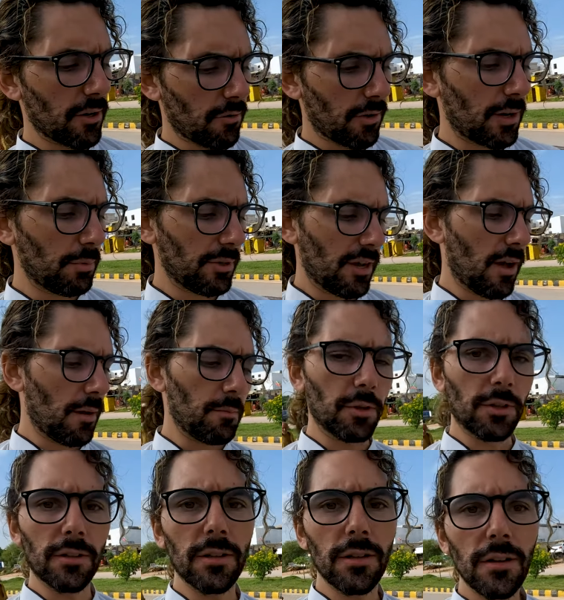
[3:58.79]
incredibly
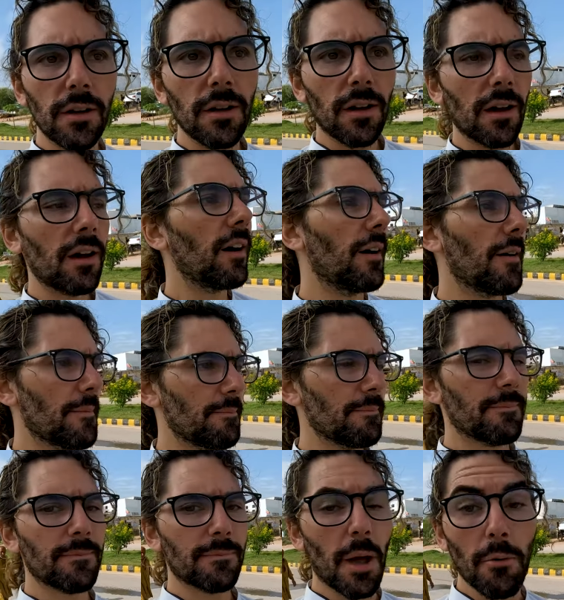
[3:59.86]
humbled
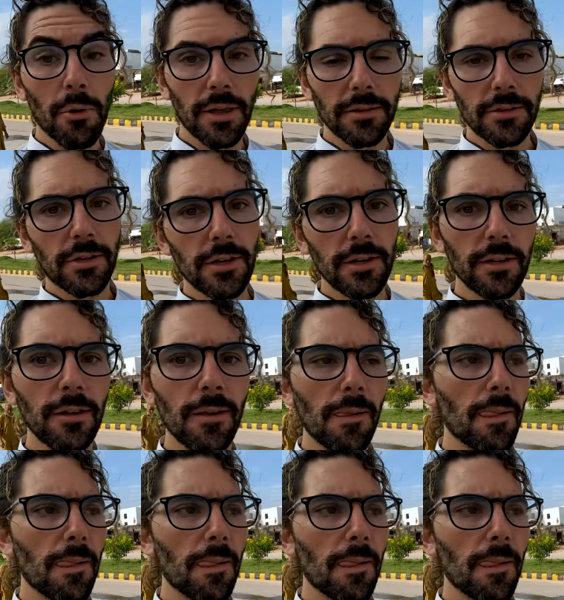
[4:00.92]
by what I see